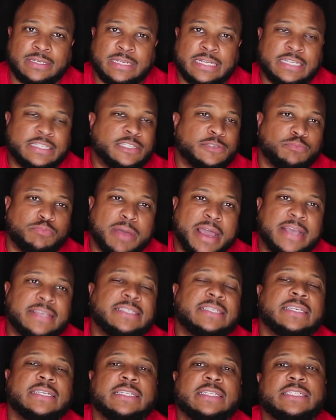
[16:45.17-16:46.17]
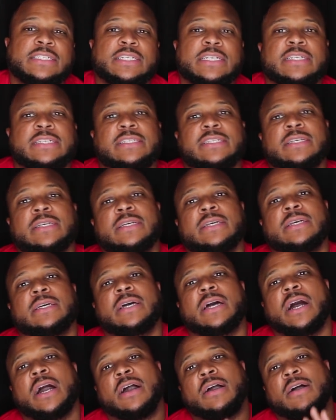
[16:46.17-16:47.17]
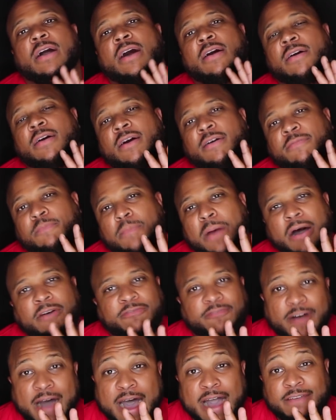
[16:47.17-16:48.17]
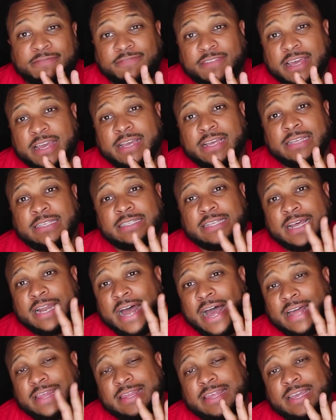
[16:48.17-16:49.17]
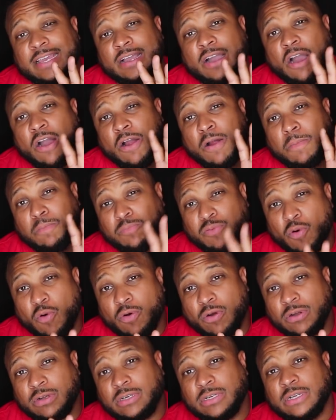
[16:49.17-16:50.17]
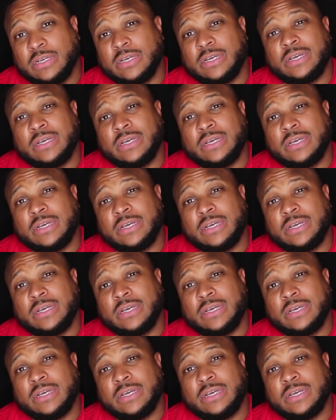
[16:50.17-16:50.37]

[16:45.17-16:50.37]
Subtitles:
this is basically just about 5 things that I think are important.